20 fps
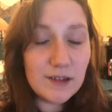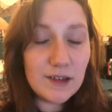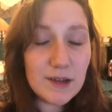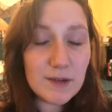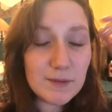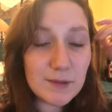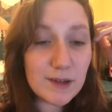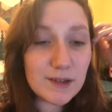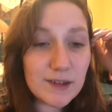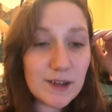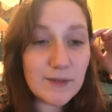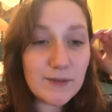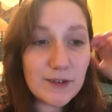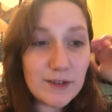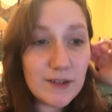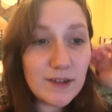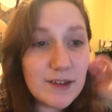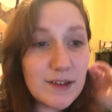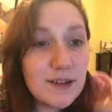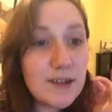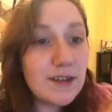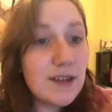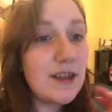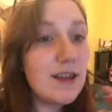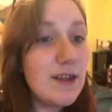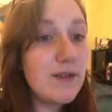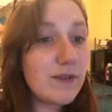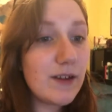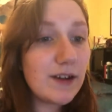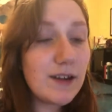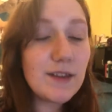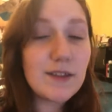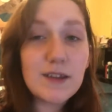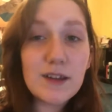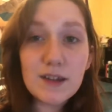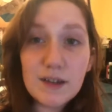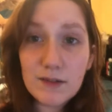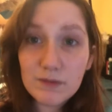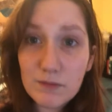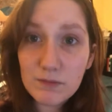Because I feel like, if
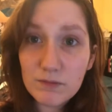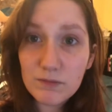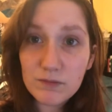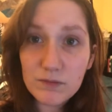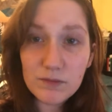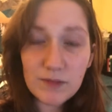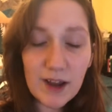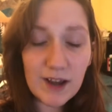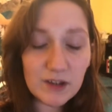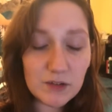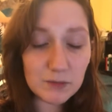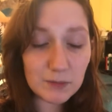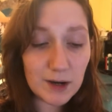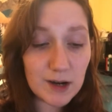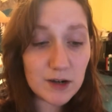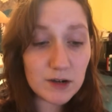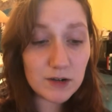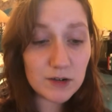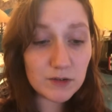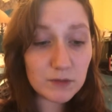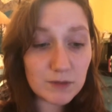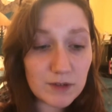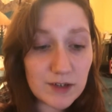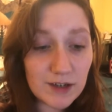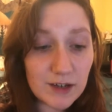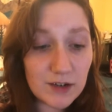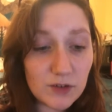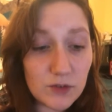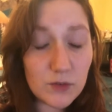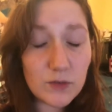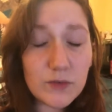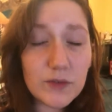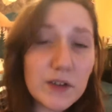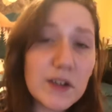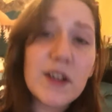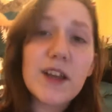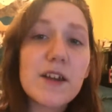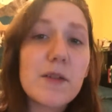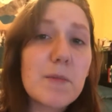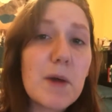anything, as writers, we tend to
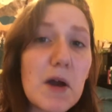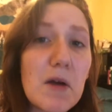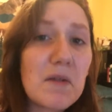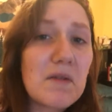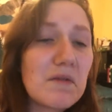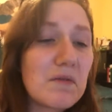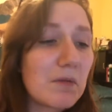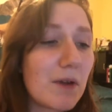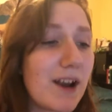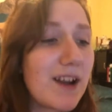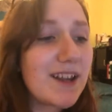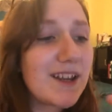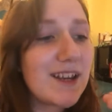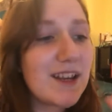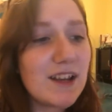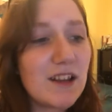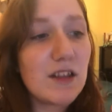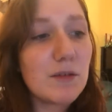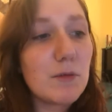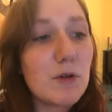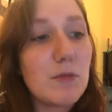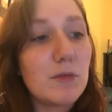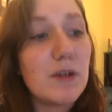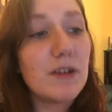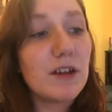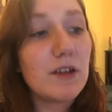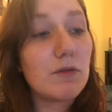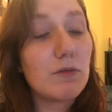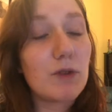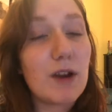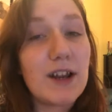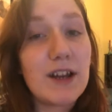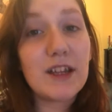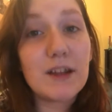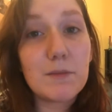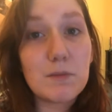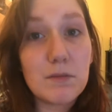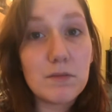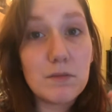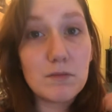forget about writing in the moment and
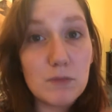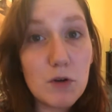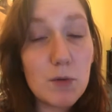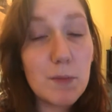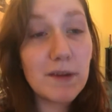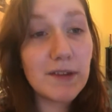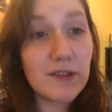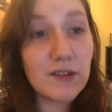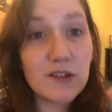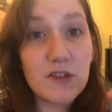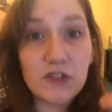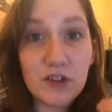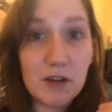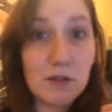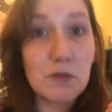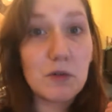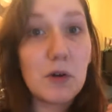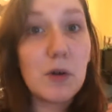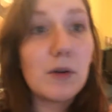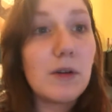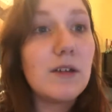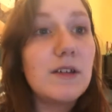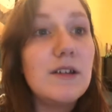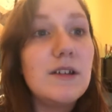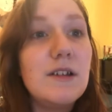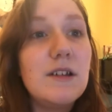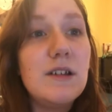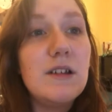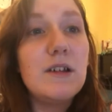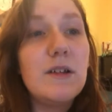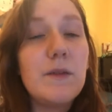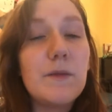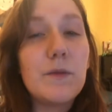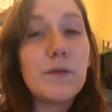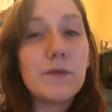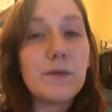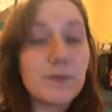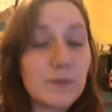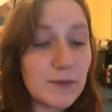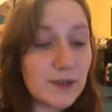writing moments in general.
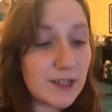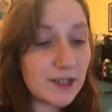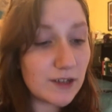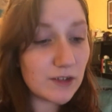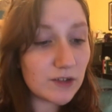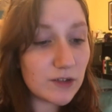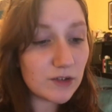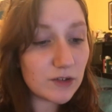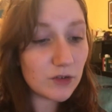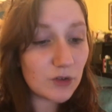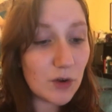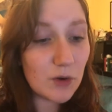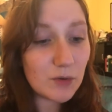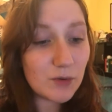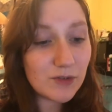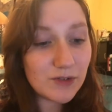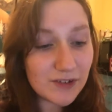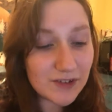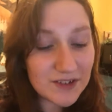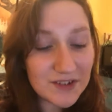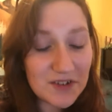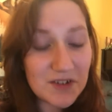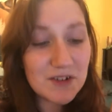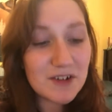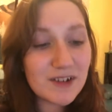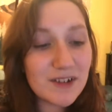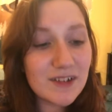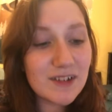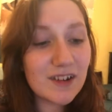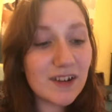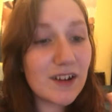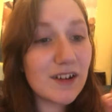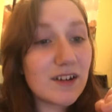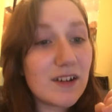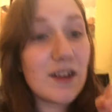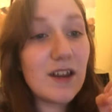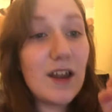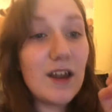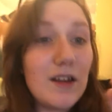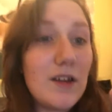We get so just hooked on
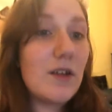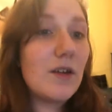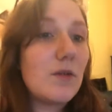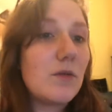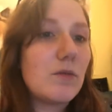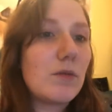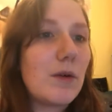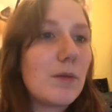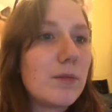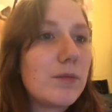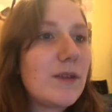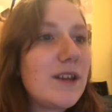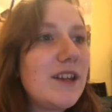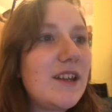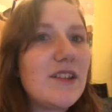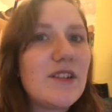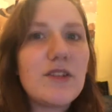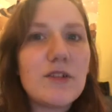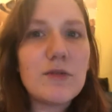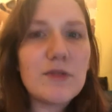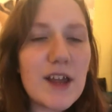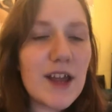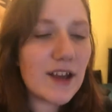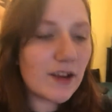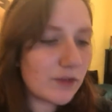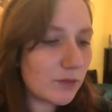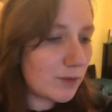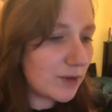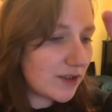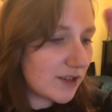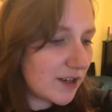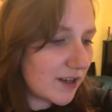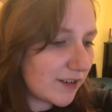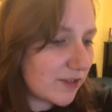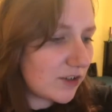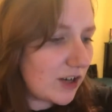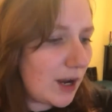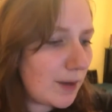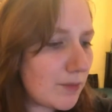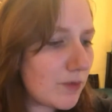what we need to do next, what the next
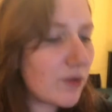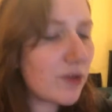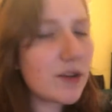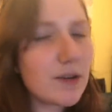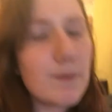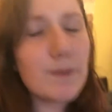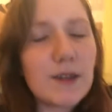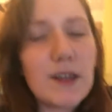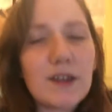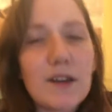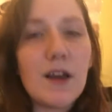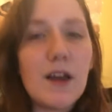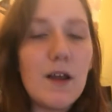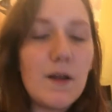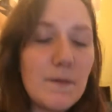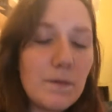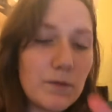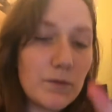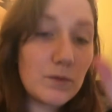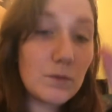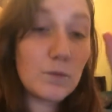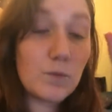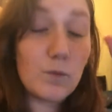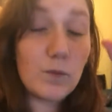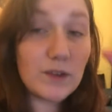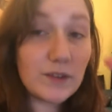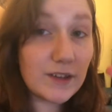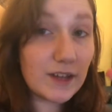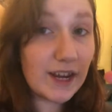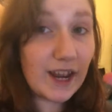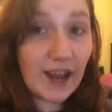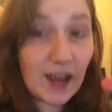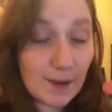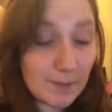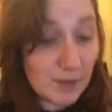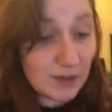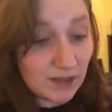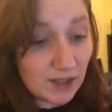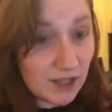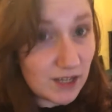chapter is going to be, what's going to
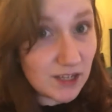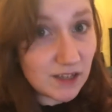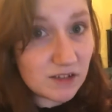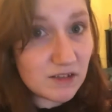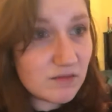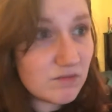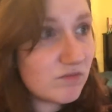happen, like,